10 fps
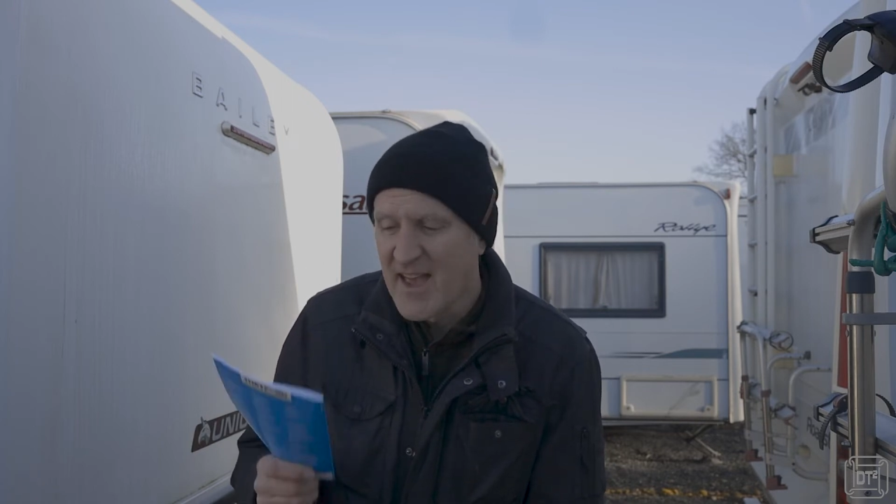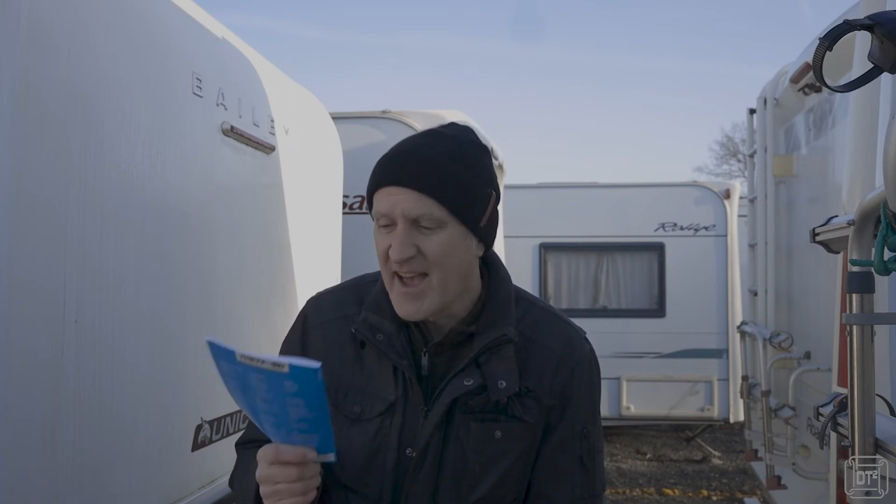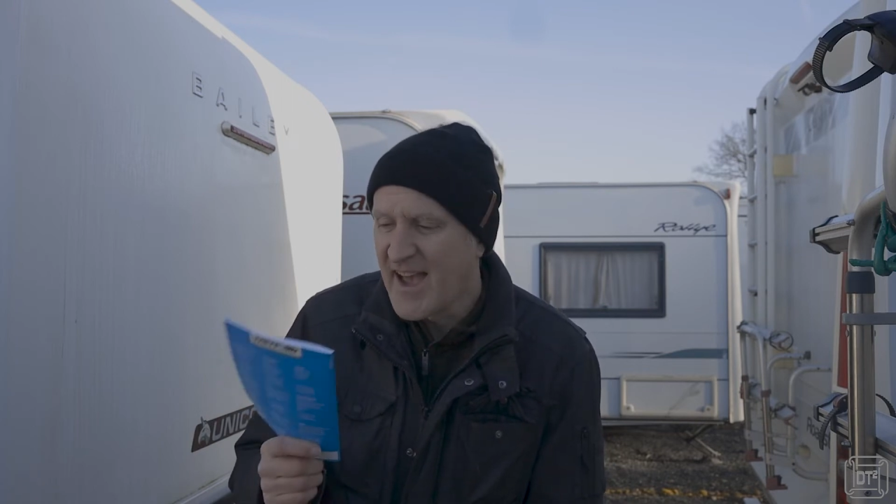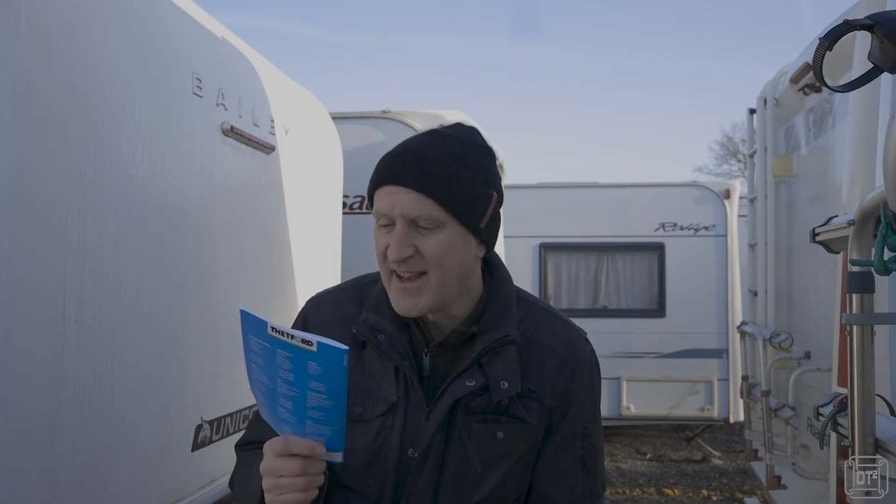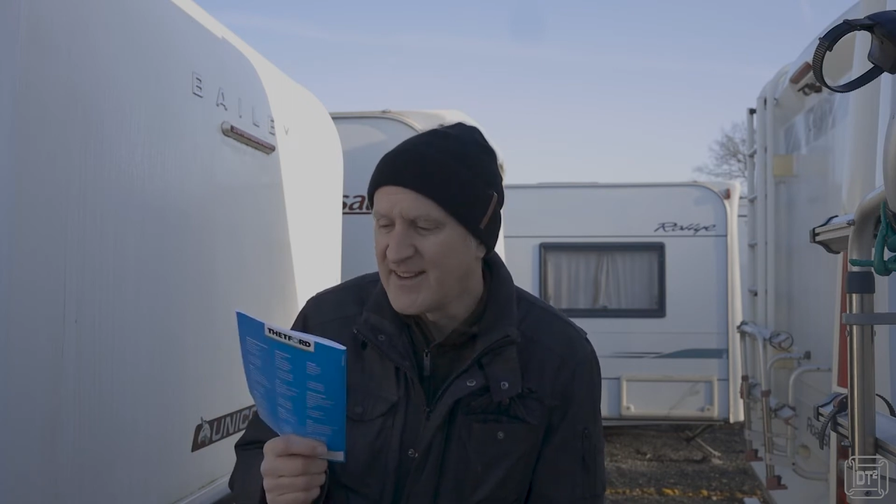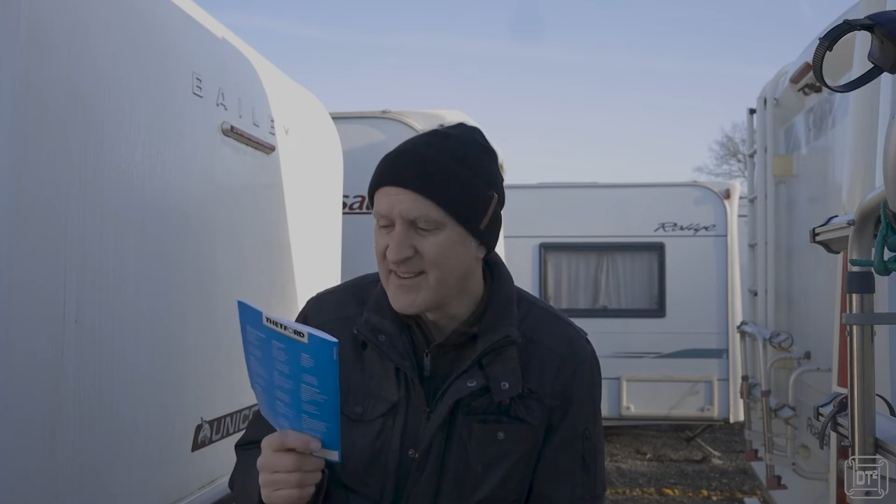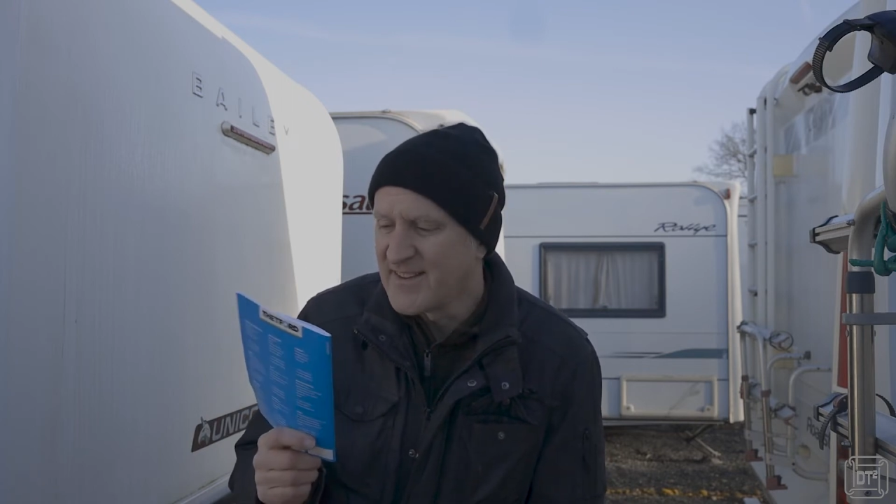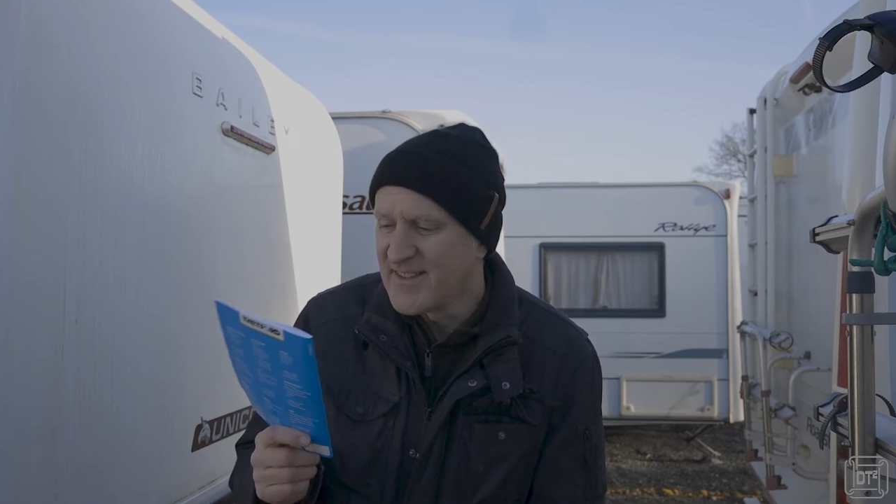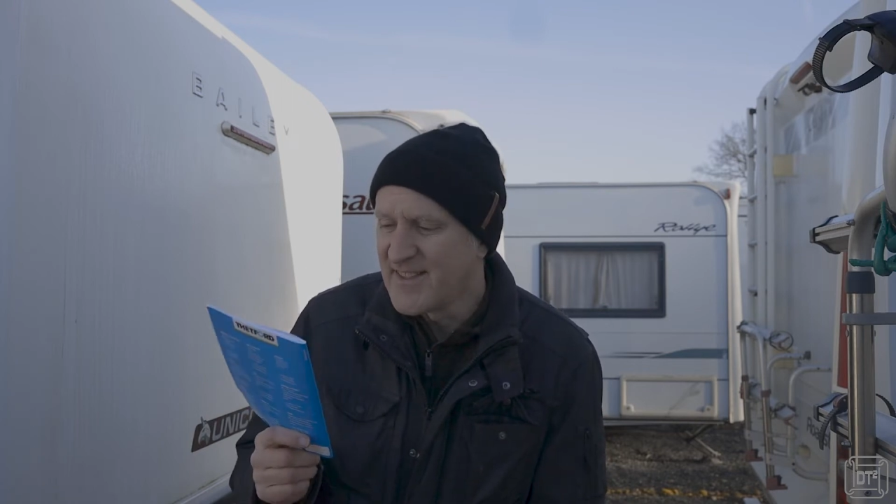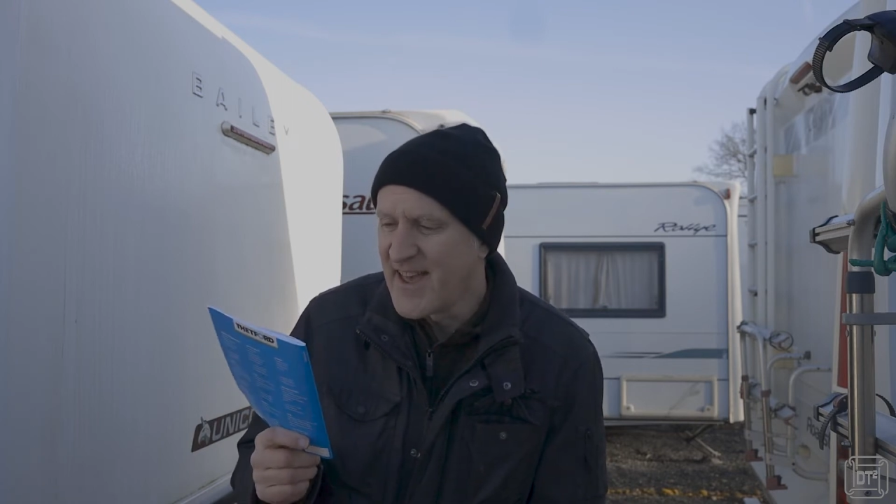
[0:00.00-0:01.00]
and
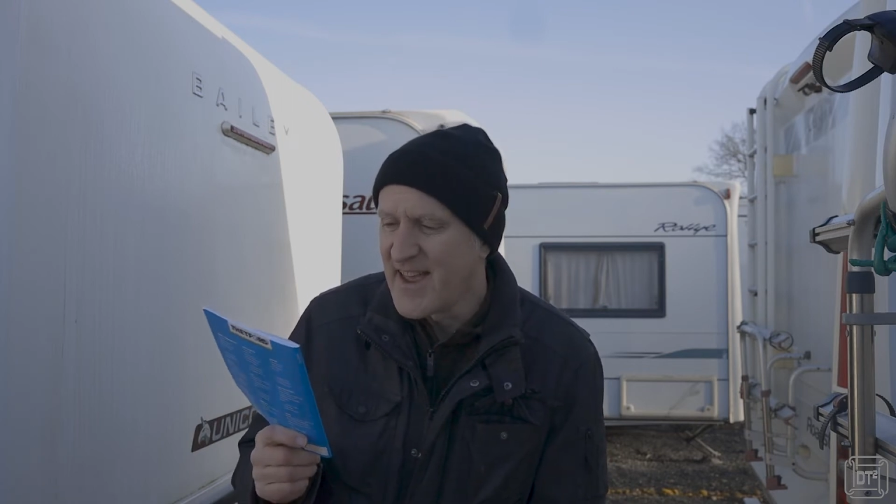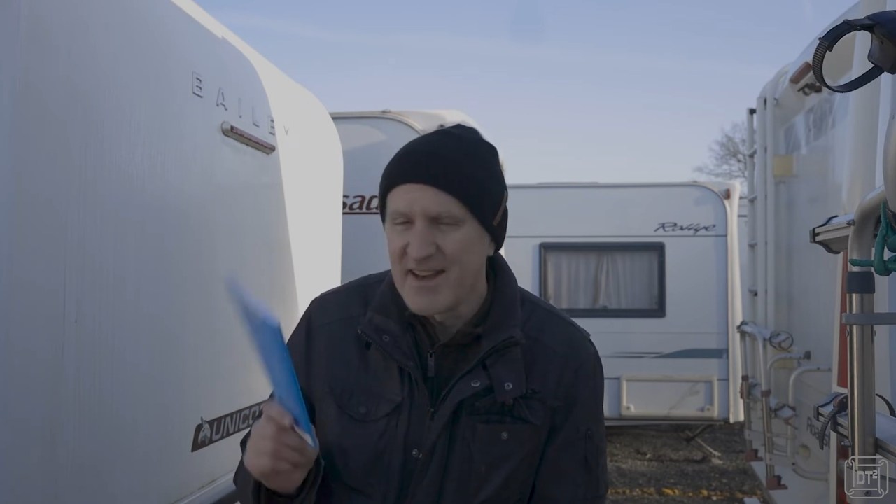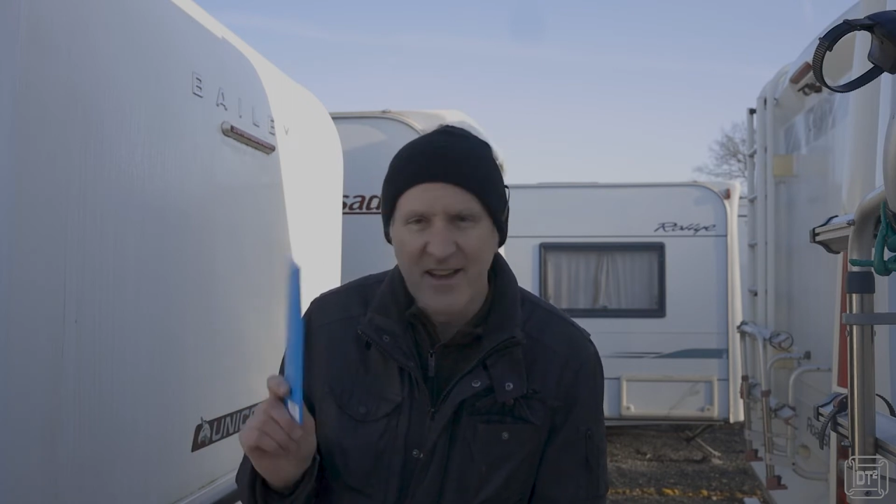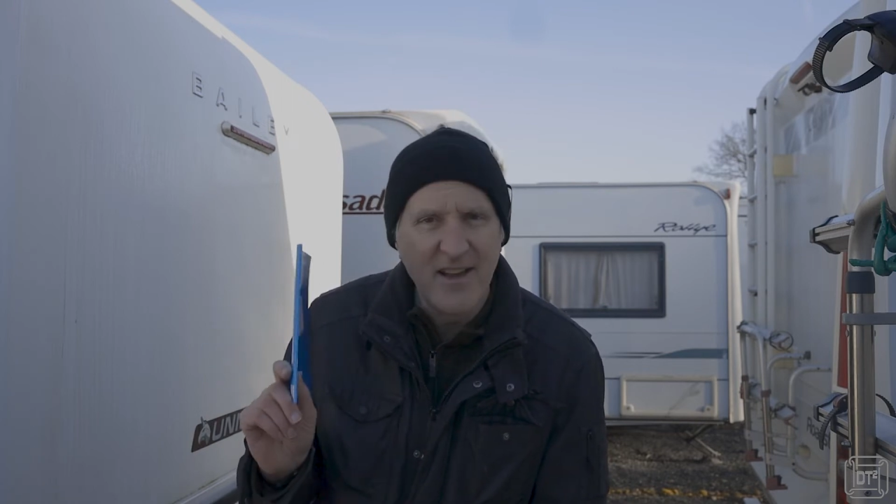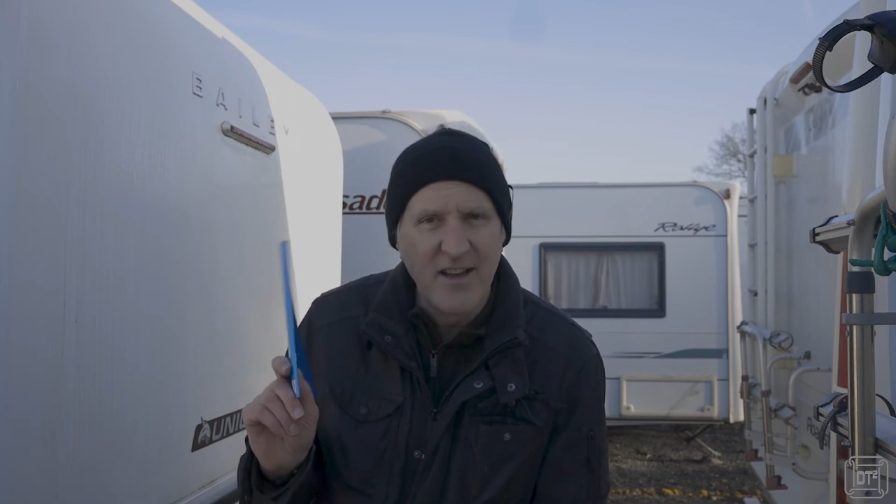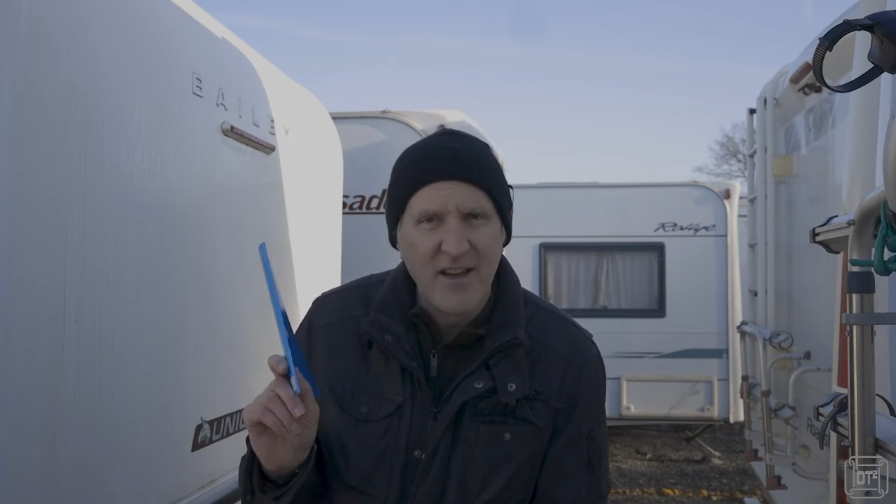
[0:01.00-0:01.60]
then